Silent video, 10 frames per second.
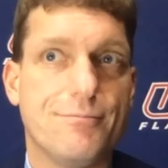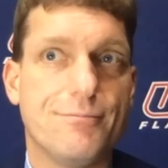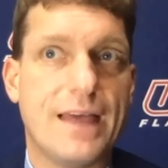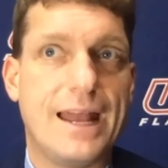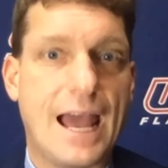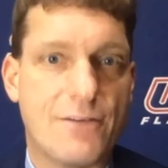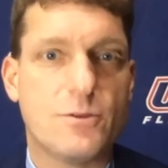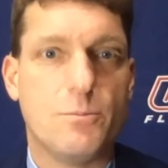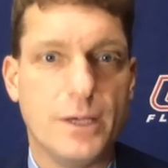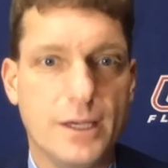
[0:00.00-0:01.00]
that have
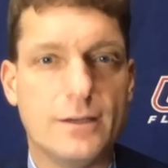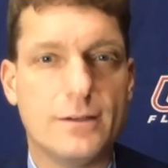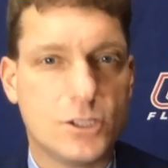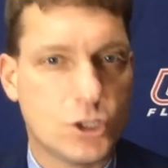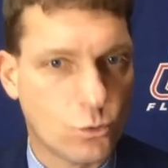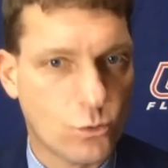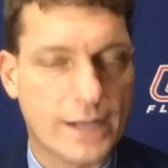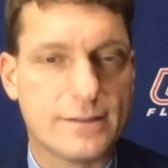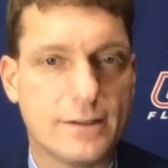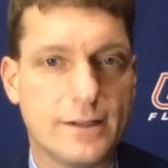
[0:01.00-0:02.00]
to be
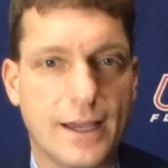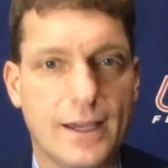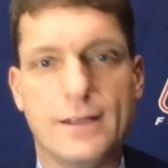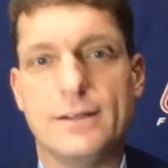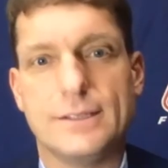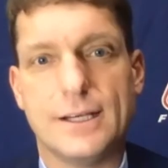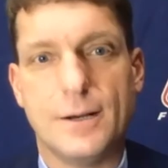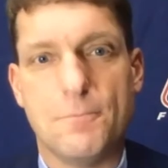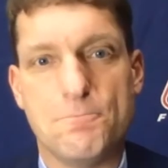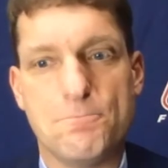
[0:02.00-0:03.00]
corrected and
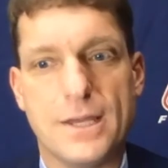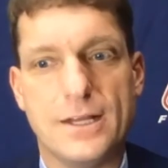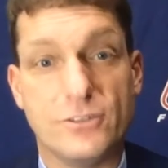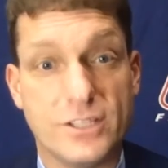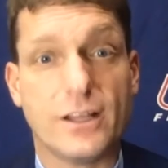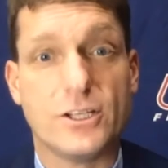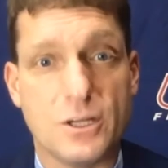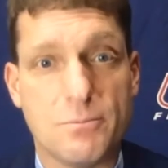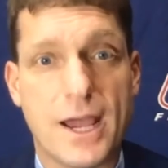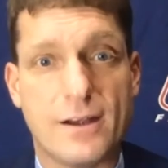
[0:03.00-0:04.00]
um, in a
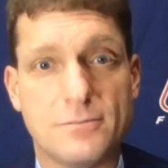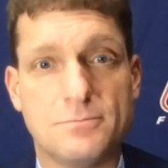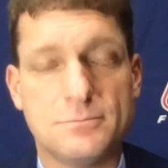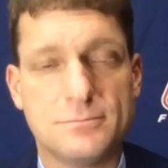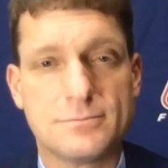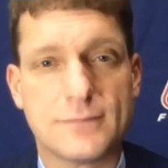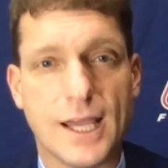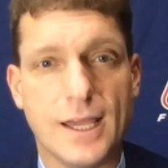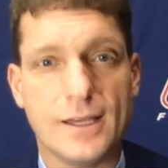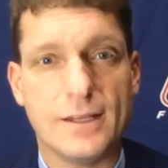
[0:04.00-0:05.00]
diligent manner
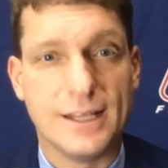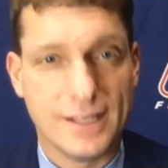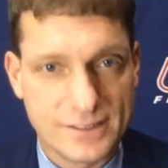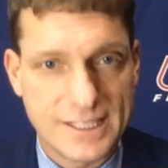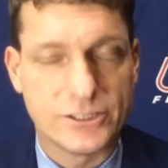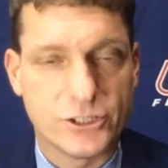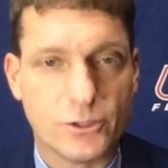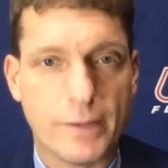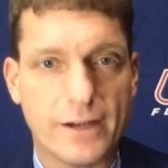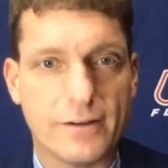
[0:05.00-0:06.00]
and an
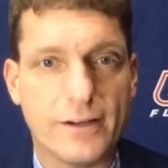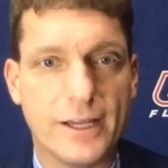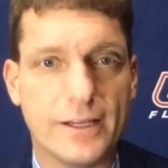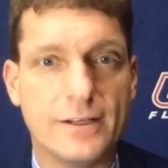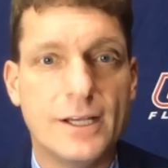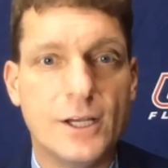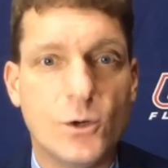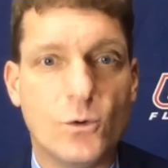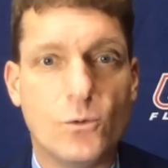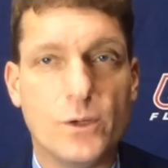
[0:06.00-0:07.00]
intentional manner. And
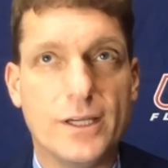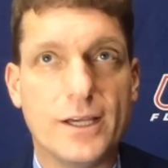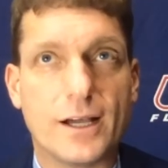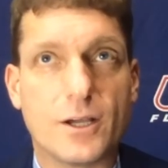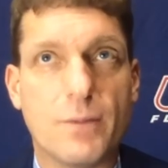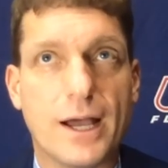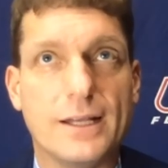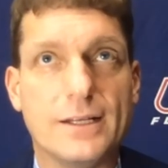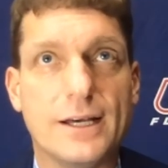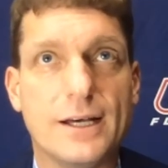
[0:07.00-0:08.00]
when we uh,
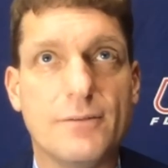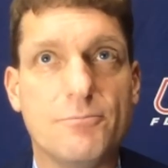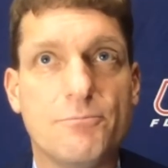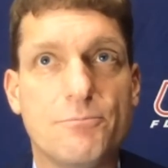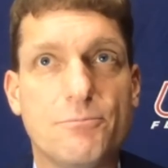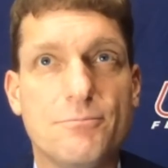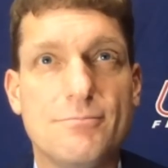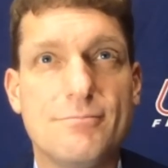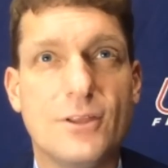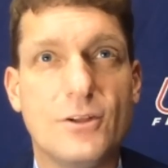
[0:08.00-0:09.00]
combine um,
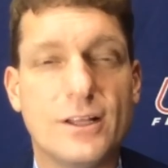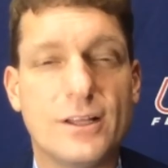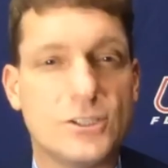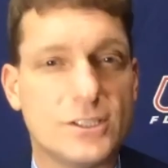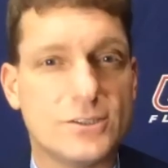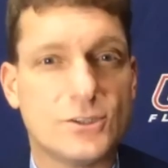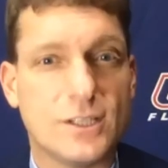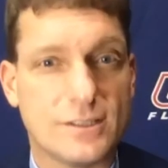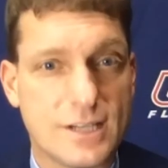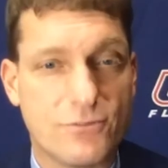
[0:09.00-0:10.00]
the diligence,
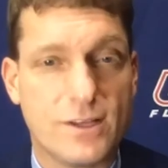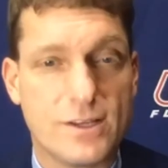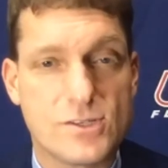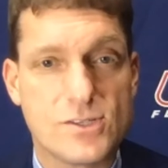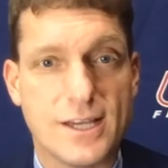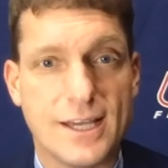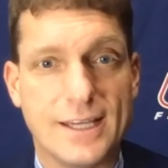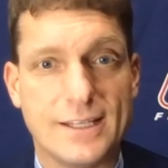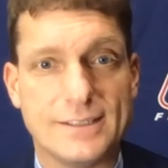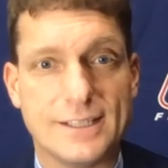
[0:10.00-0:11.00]
the toughness,
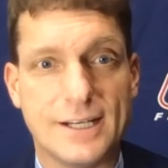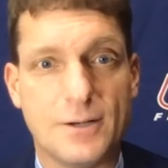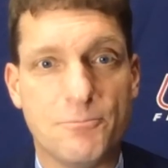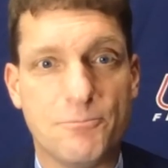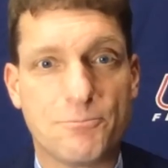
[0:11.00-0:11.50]
and um,